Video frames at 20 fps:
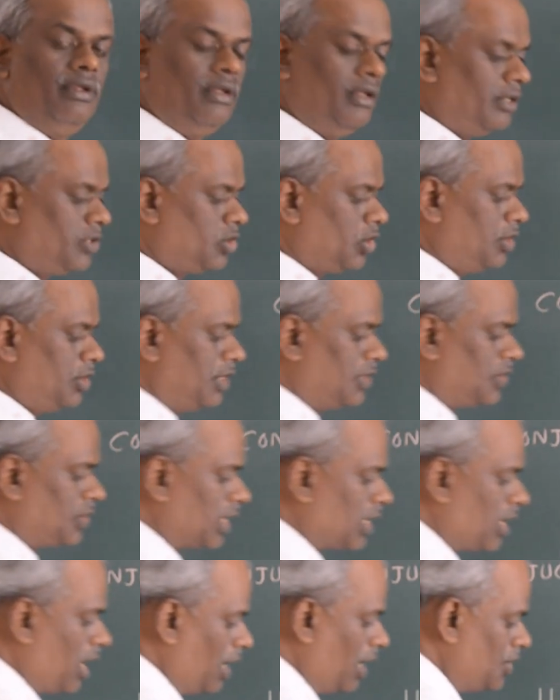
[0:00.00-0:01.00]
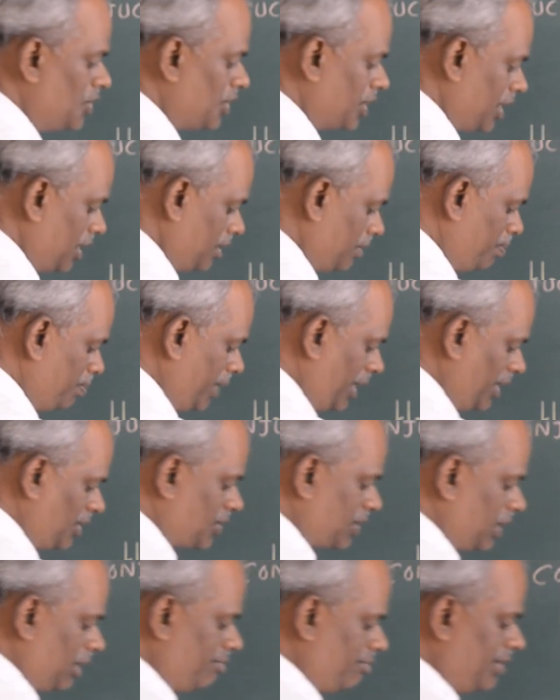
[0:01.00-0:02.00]
So this is a conjugate
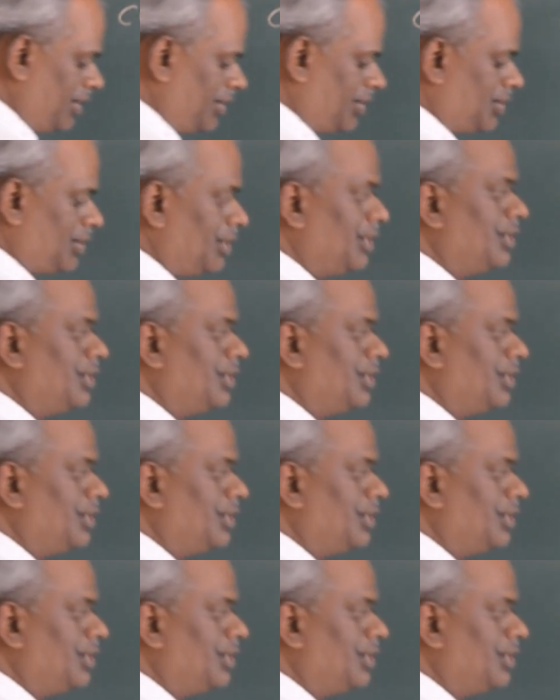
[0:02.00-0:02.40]
base of this